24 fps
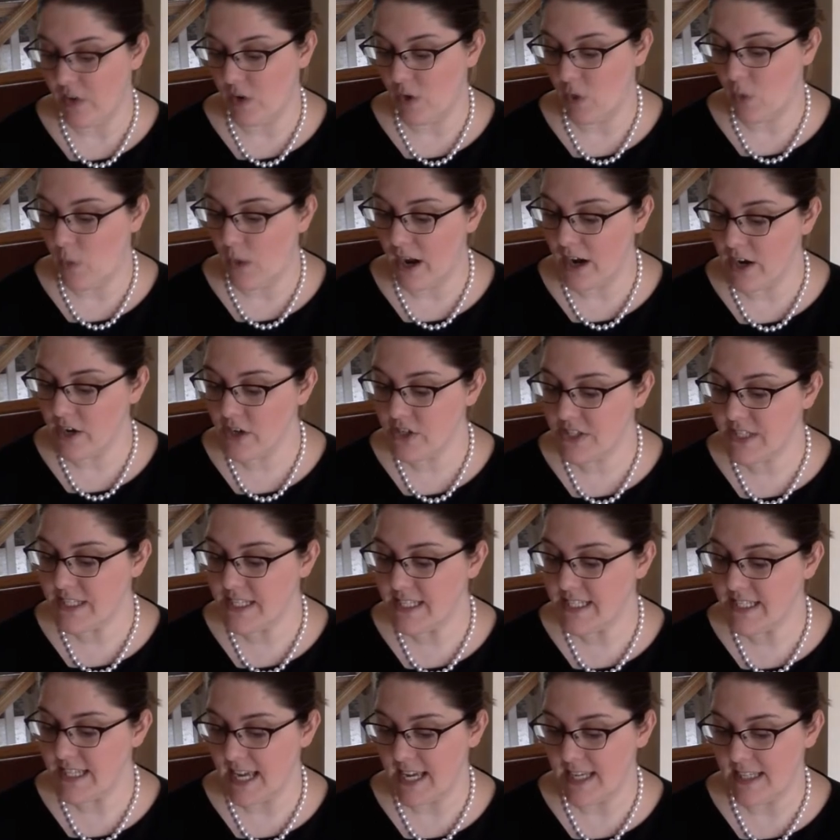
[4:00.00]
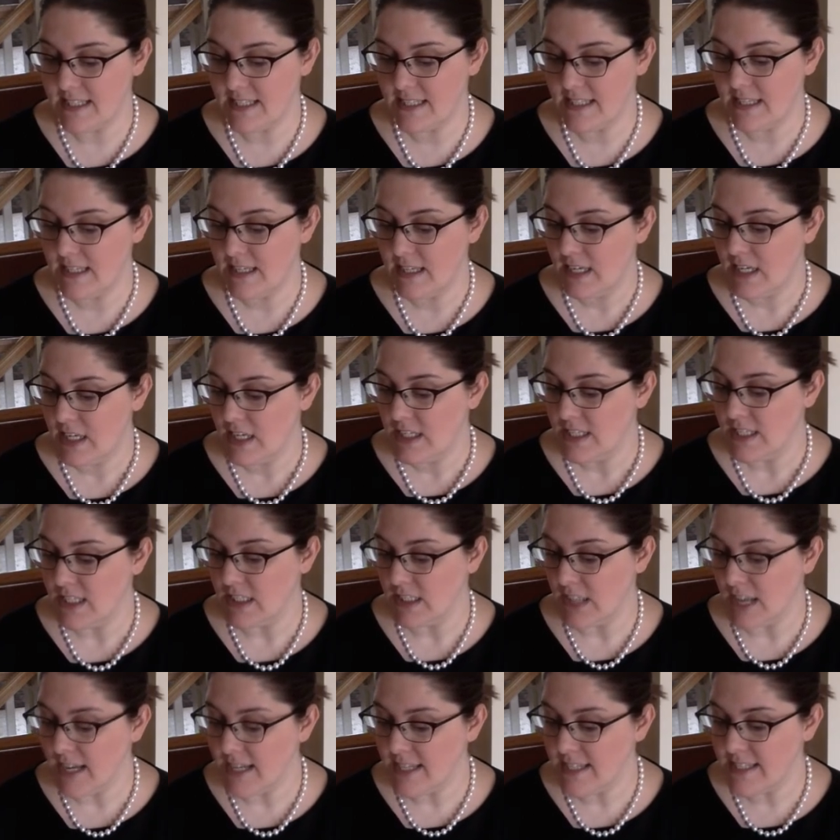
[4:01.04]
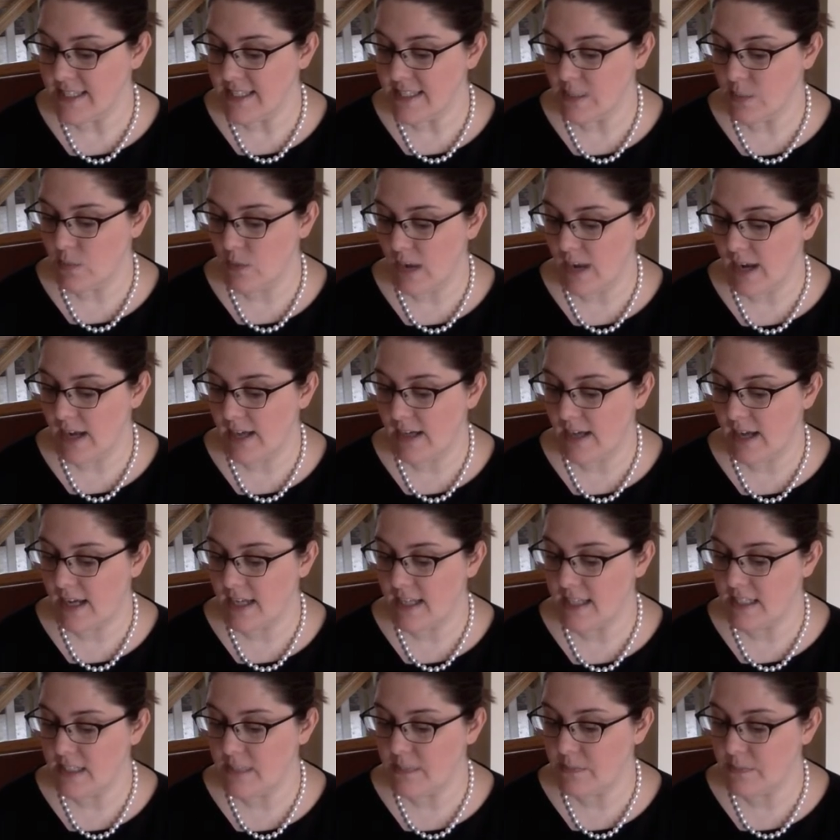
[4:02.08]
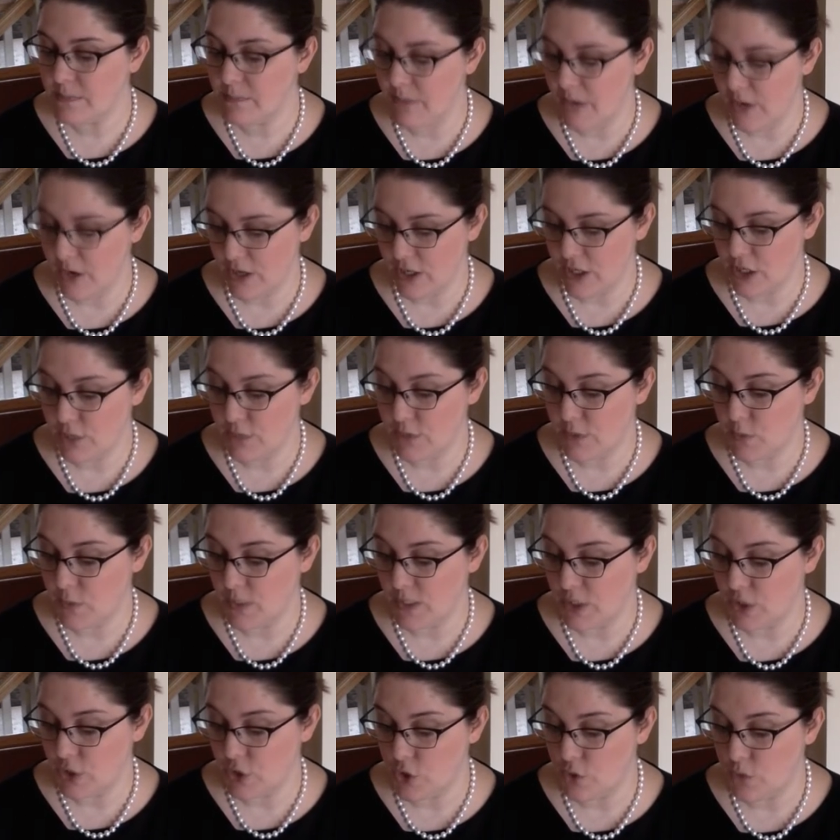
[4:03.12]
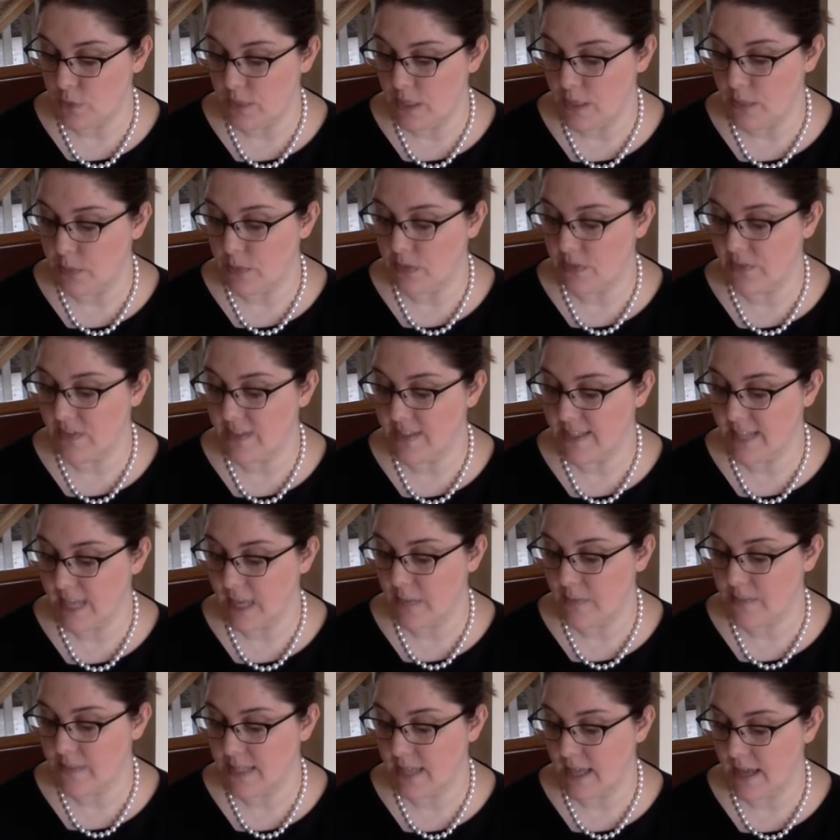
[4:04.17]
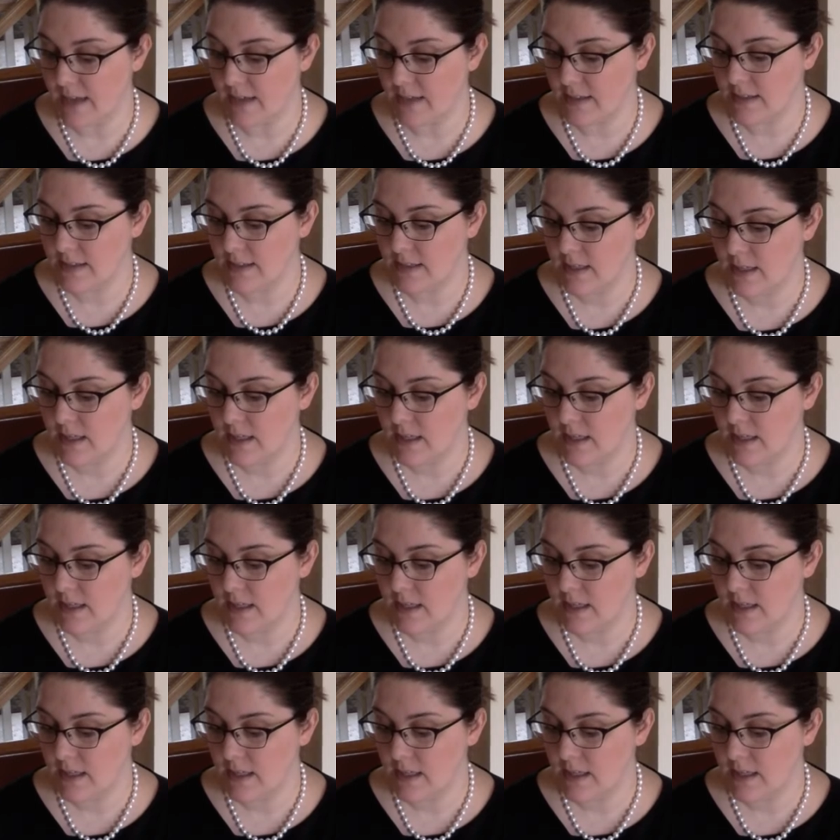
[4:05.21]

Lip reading: requires the states to license and recognize marriage between two people of the same sex.